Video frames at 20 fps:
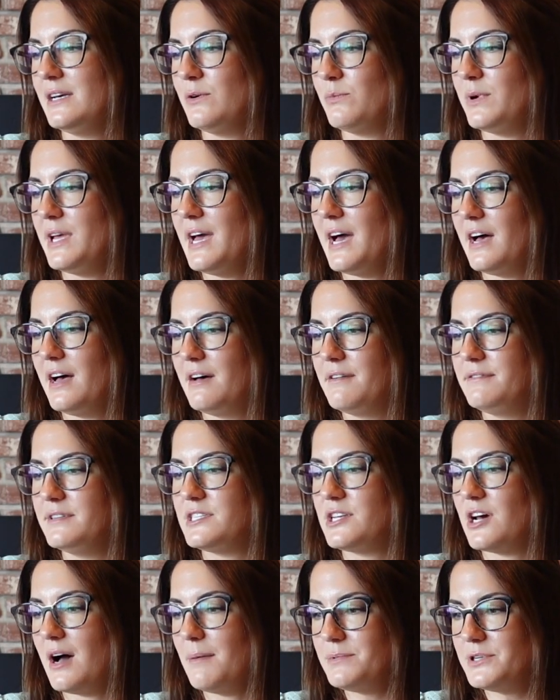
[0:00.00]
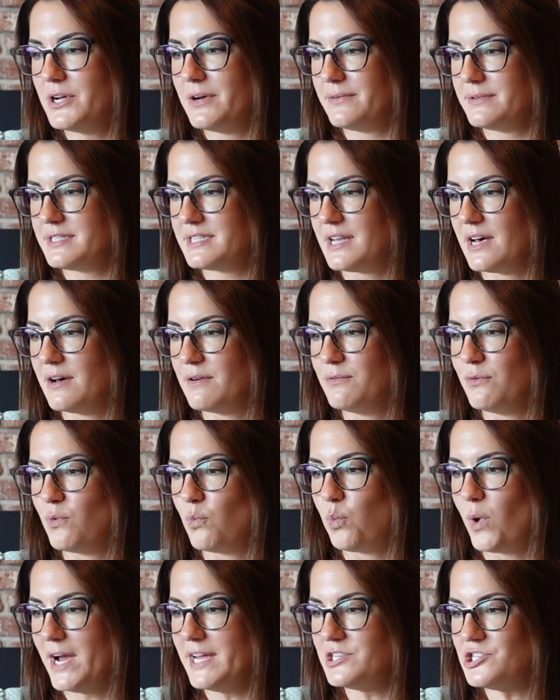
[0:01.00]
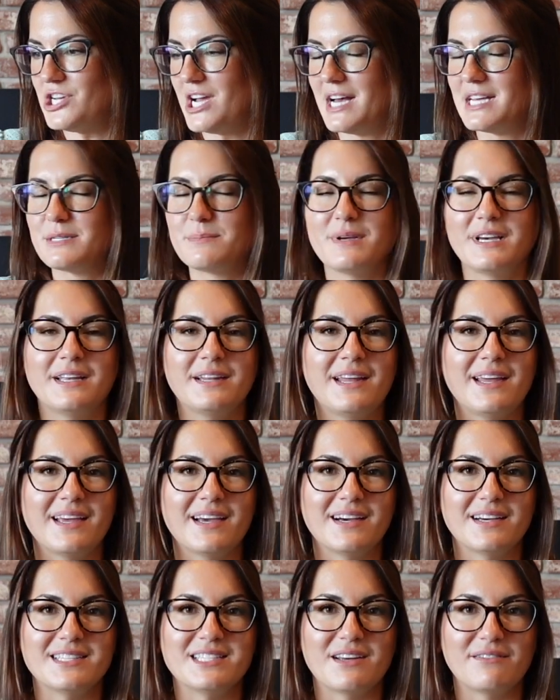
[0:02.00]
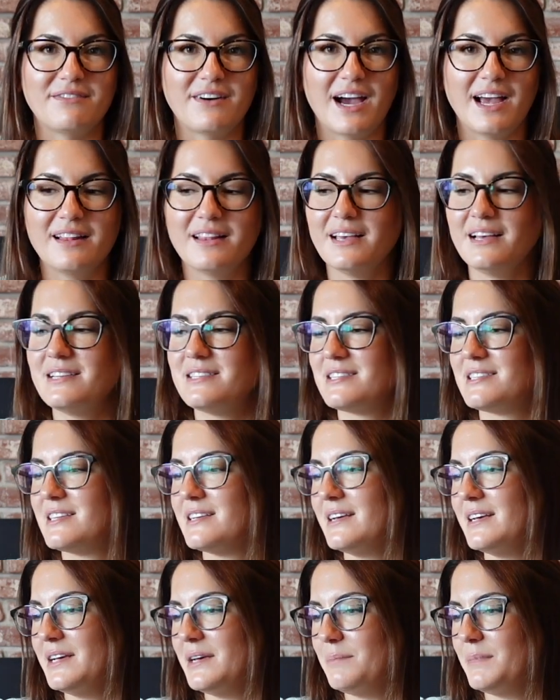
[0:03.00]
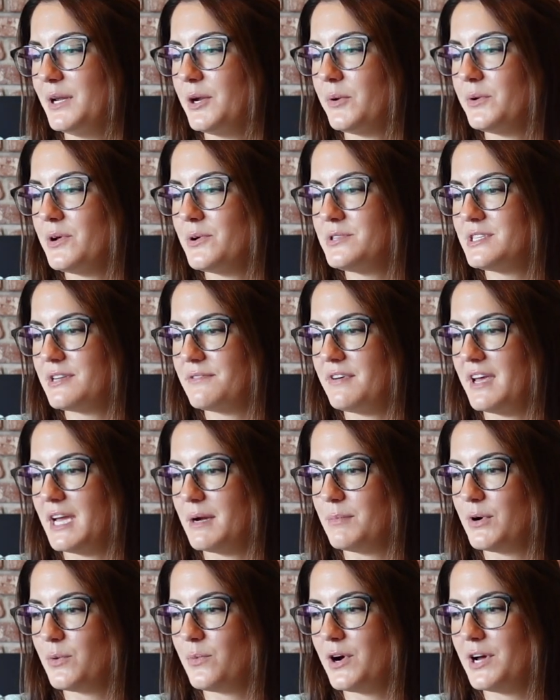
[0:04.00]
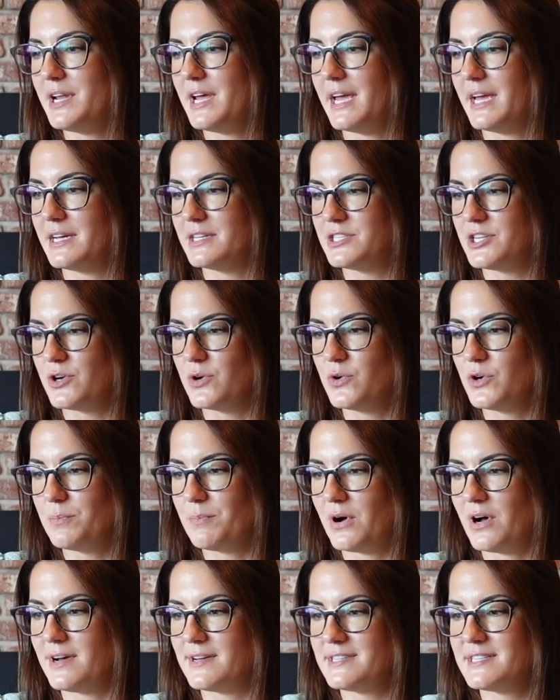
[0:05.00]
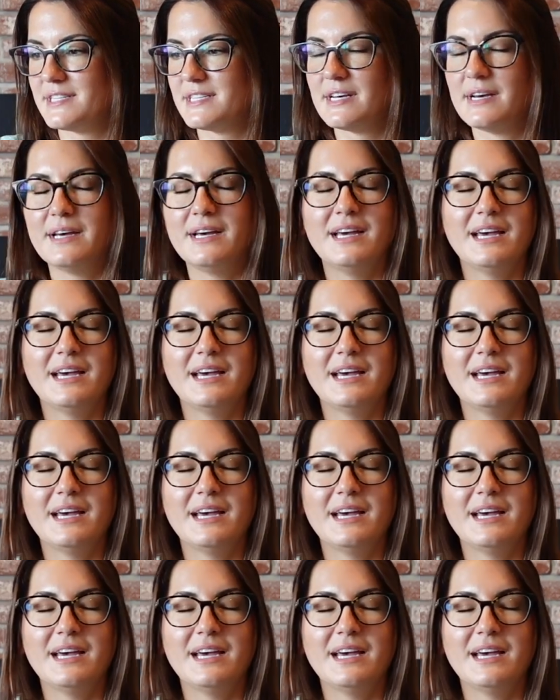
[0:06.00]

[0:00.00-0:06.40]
We have top notes of white jasmine and violets, middle notes of amberwood and oak moss,